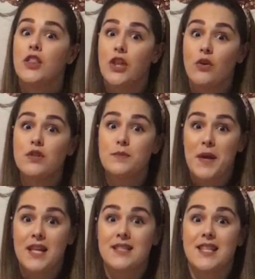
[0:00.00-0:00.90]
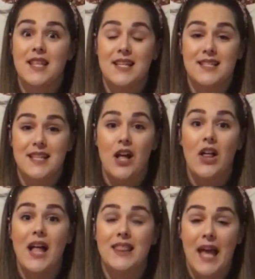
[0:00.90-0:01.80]
Those pins that they
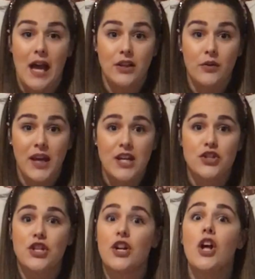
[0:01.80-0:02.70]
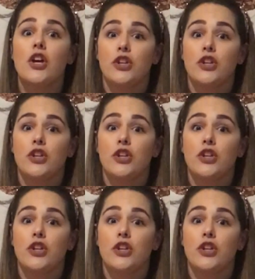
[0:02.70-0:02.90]
sell at that location